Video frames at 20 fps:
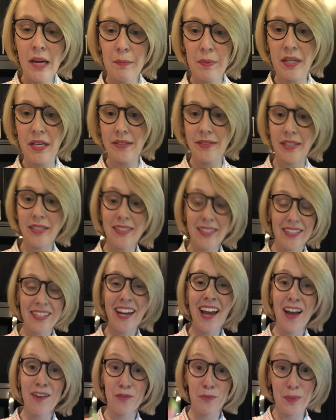because I didn't
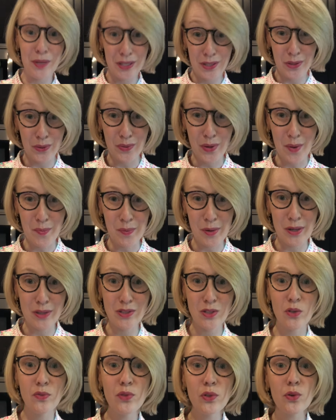have a big cucumber.
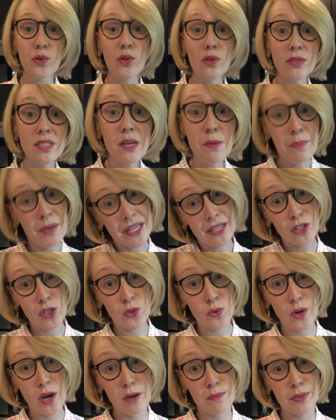So if you're using a big
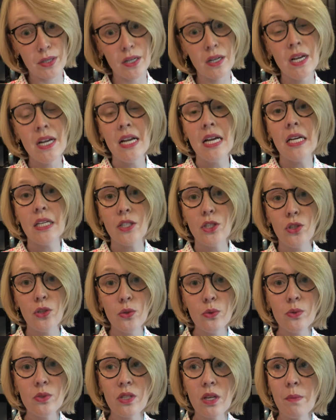cucumber,
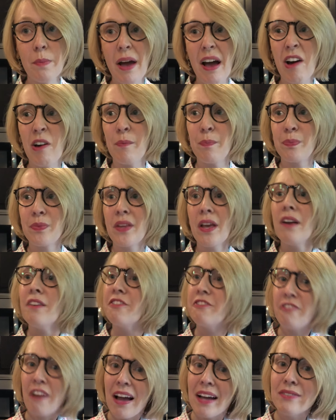use about
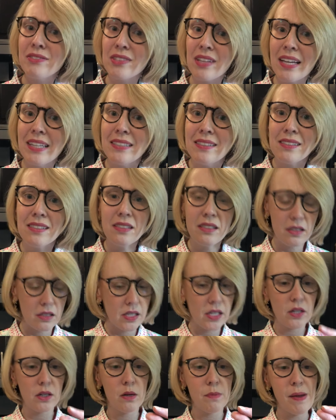5 slices
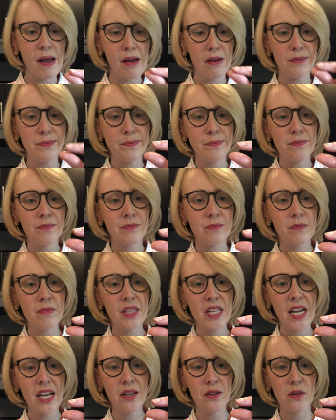that are about,
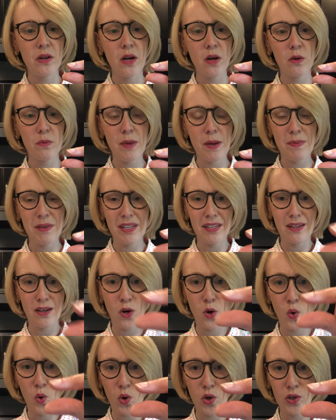I don't know, maybe like a
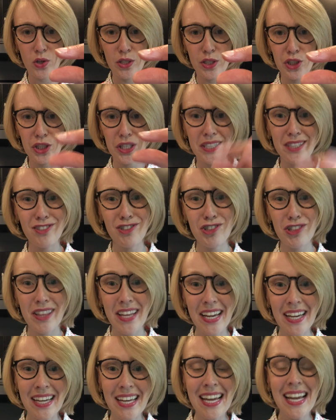1/4 inch
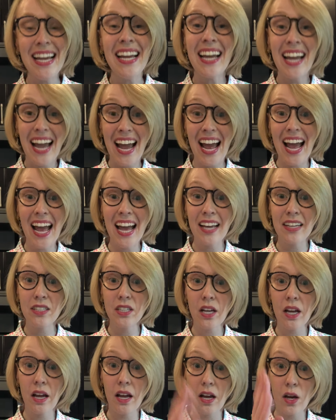thick,
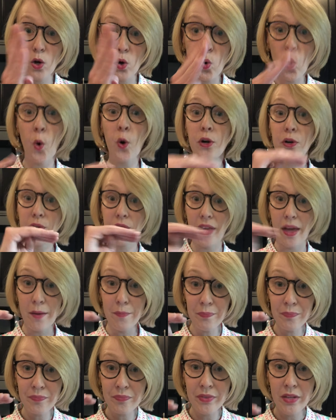and quarter
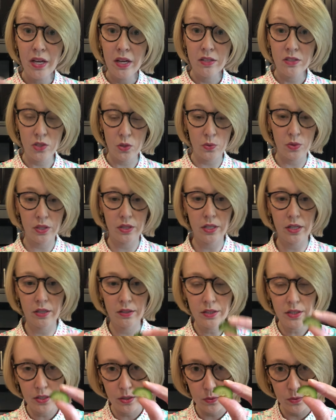them so that
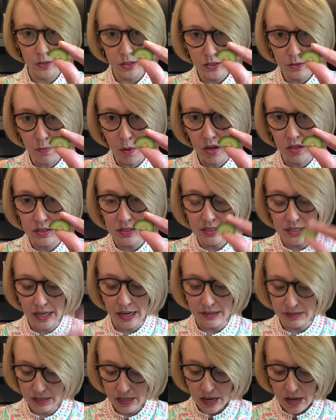they're, small in
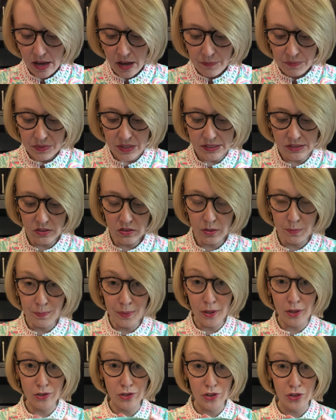size. This is a
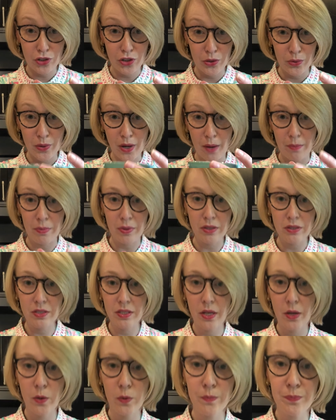Persian cucumber,
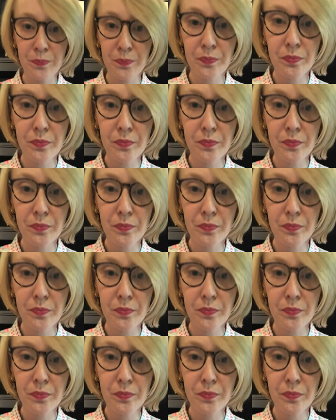so